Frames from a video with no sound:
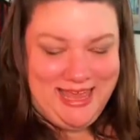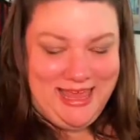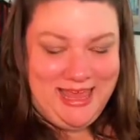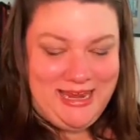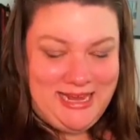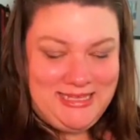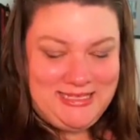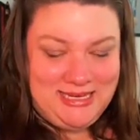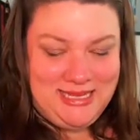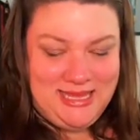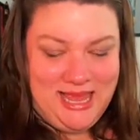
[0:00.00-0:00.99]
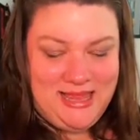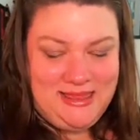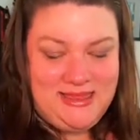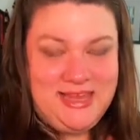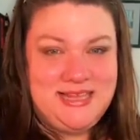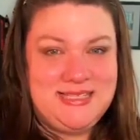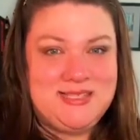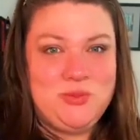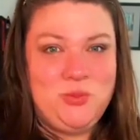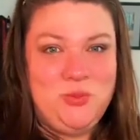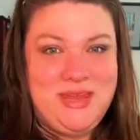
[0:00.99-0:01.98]
And I did get this
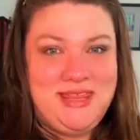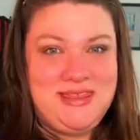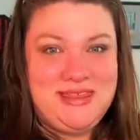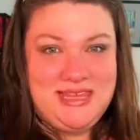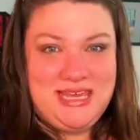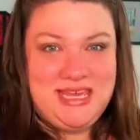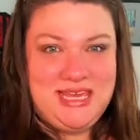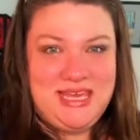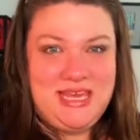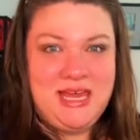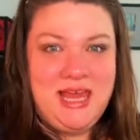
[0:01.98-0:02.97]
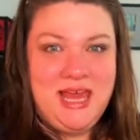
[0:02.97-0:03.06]
with the,